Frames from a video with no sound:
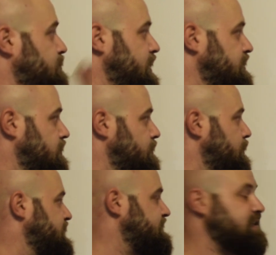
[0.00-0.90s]
the pendulum,
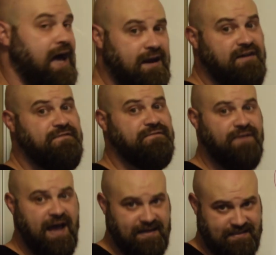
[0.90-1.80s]
but it's not a
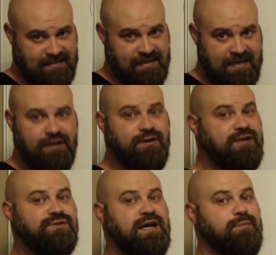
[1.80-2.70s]
fight. You're
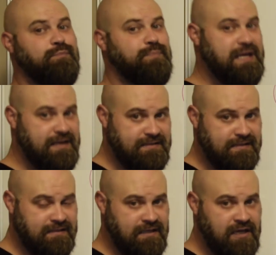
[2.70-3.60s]
not trying to beat
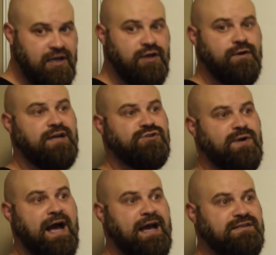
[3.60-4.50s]
it. You're not
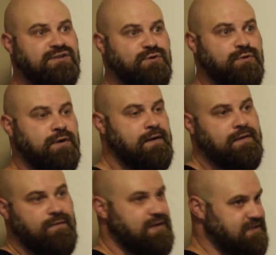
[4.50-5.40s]
trying to,
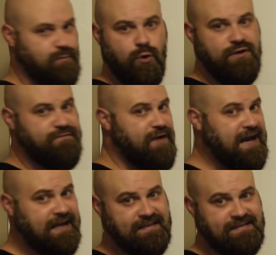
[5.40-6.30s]
because the more you
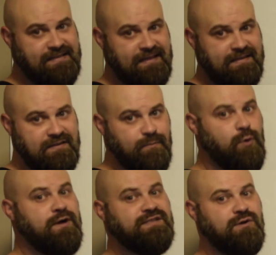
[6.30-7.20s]
fight against it, the
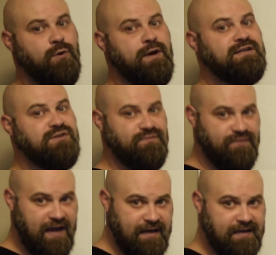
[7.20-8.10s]
more it's going to
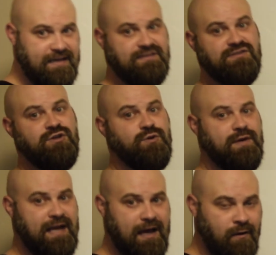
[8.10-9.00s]
fight against you.
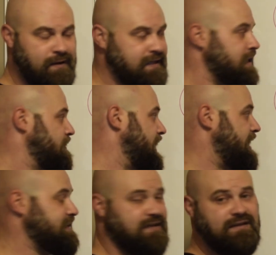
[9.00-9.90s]
And now
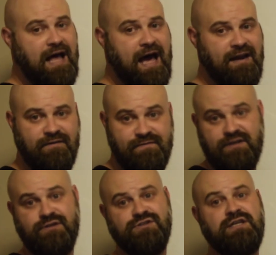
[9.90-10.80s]
that is a lot of
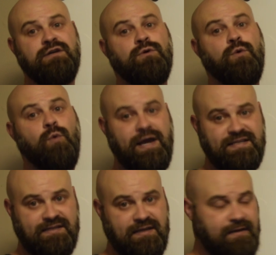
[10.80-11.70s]
energy
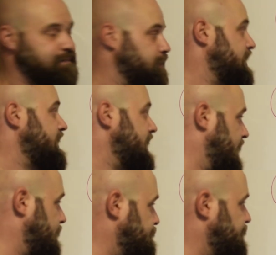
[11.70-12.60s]
wasted. But again,